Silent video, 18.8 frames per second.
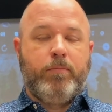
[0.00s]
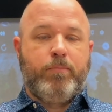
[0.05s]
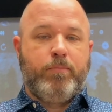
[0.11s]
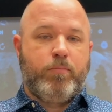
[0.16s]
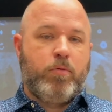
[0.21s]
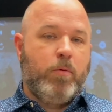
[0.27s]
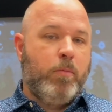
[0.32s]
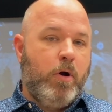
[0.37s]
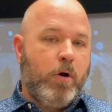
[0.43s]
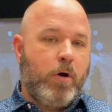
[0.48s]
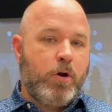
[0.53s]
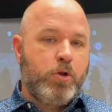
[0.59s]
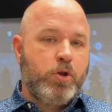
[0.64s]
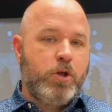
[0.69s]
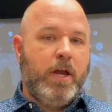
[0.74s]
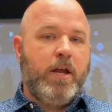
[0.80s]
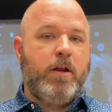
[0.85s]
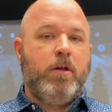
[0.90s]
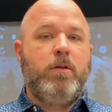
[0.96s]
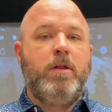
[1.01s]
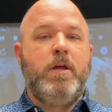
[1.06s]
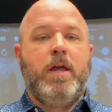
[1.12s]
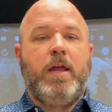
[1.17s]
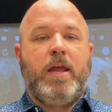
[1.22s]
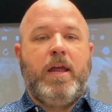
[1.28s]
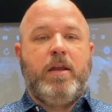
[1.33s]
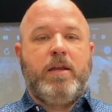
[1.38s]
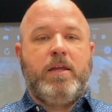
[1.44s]
promote our channel
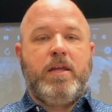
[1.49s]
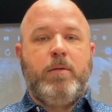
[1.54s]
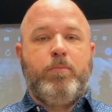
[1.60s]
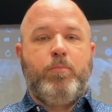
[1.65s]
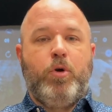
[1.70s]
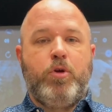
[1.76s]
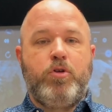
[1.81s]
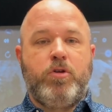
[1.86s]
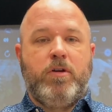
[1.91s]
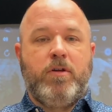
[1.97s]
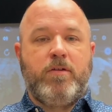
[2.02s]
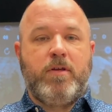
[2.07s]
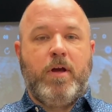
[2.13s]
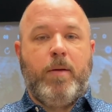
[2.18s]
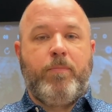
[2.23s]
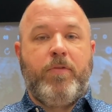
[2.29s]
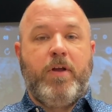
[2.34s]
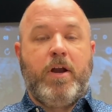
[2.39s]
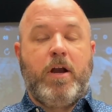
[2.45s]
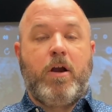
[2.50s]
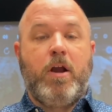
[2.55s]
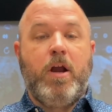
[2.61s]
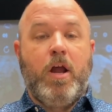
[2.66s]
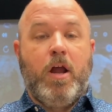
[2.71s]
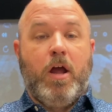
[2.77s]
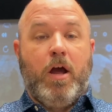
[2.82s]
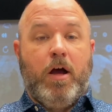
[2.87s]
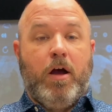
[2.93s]
and keep pushing us up there.
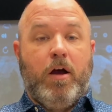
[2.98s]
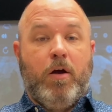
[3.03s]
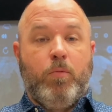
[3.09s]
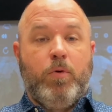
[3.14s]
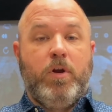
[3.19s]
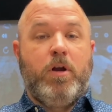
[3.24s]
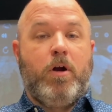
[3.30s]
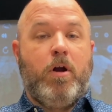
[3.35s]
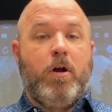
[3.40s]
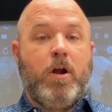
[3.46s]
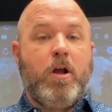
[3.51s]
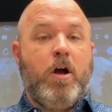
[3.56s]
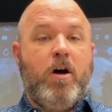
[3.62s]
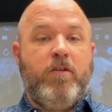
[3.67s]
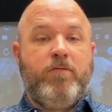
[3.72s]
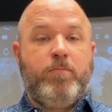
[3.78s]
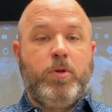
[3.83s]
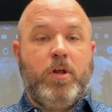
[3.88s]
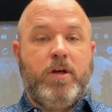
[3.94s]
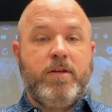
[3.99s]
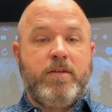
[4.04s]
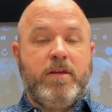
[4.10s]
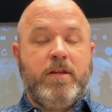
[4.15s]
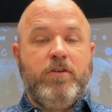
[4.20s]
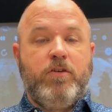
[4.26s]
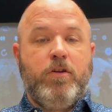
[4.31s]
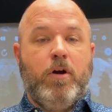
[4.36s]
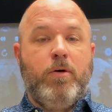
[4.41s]
We are Golf Plus
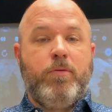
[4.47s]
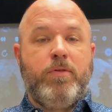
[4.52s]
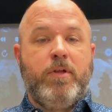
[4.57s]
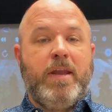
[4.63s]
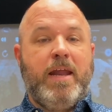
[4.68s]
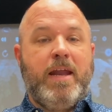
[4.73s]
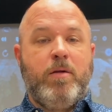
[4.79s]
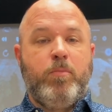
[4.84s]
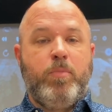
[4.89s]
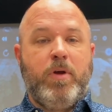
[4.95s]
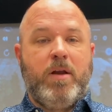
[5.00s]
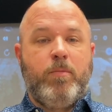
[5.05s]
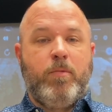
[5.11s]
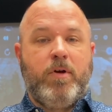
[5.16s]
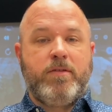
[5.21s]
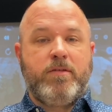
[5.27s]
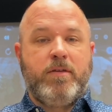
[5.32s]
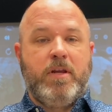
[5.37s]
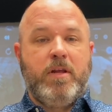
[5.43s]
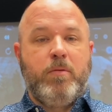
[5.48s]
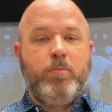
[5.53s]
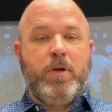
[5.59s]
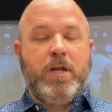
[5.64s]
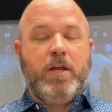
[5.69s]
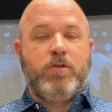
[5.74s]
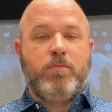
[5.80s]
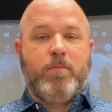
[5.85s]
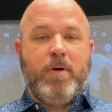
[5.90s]
in Dothan and in Panama City
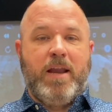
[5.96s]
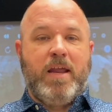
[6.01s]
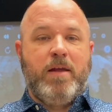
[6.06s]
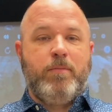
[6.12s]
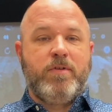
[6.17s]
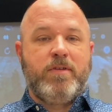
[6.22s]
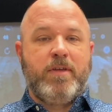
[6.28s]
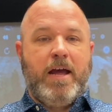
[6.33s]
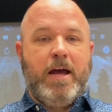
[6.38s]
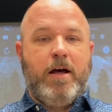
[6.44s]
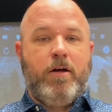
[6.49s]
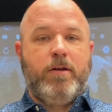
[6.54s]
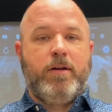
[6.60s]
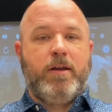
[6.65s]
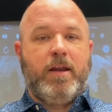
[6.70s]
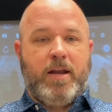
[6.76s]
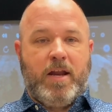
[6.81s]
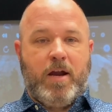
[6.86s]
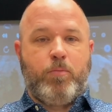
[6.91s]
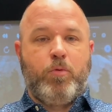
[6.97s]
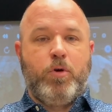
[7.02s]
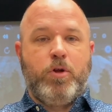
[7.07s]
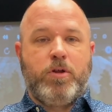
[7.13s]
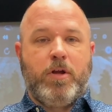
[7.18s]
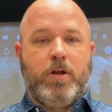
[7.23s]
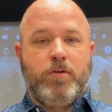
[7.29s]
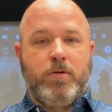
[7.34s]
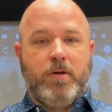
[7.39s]
Beach. My name is Alan, and I
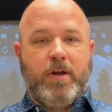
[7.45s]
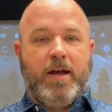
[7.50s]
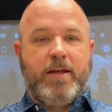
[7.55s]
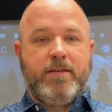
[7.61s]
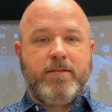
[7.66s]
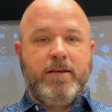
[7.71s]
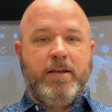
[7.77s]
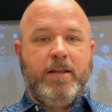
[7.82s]
appreciate you guys. See you